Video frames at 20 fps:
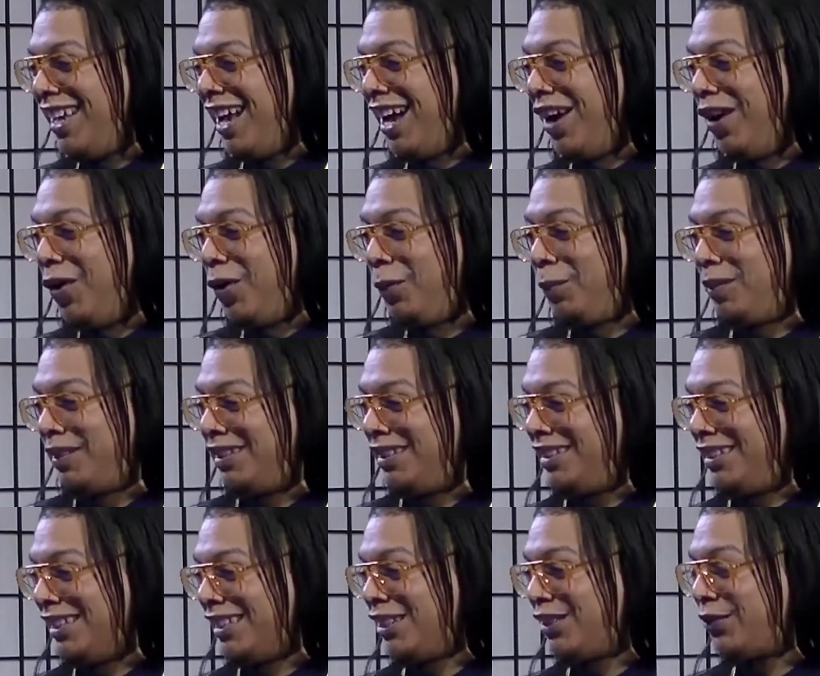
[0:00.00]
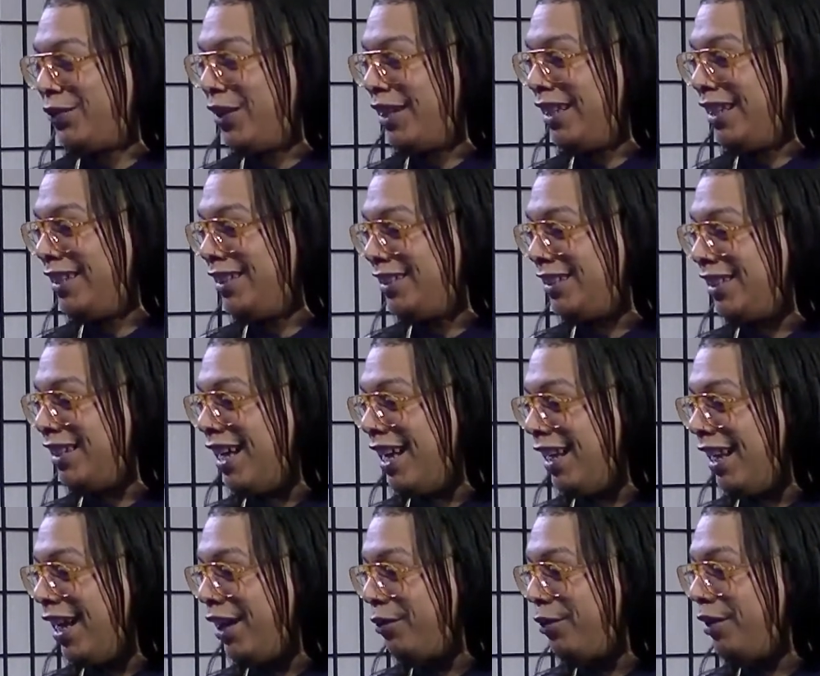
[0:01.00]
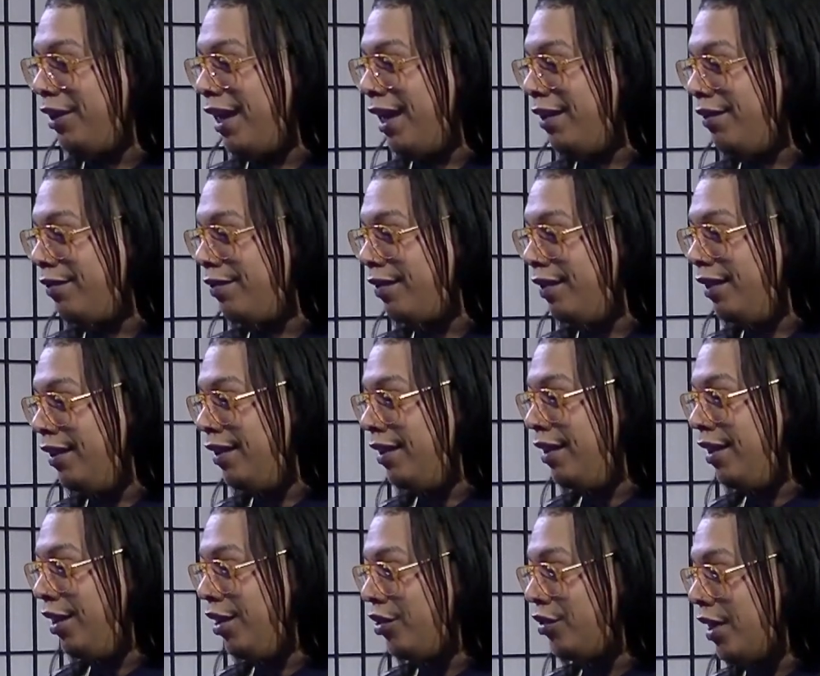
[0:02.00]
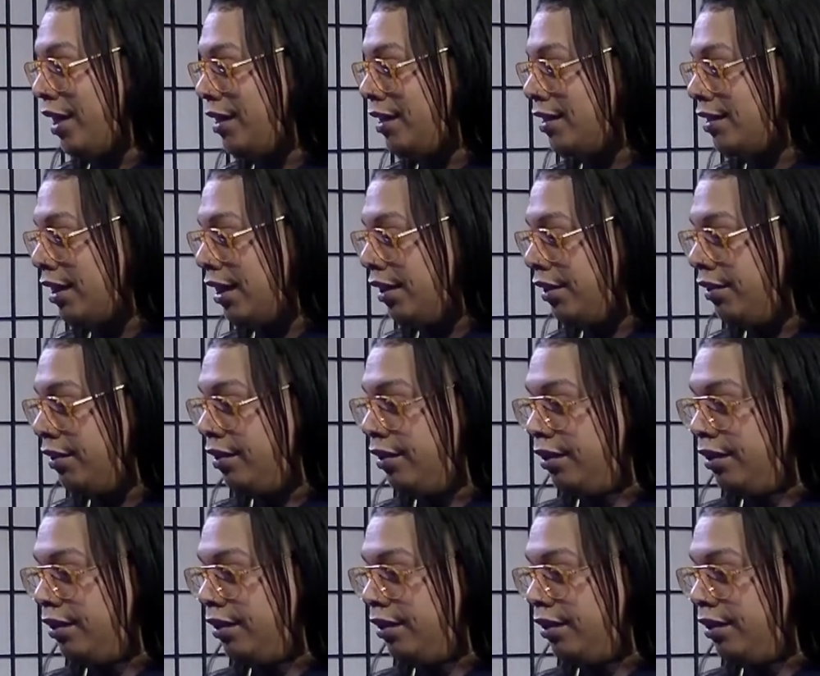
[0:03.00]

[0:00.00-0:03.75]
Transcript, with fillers: I hope it's just for this and not like real life or trying to sell.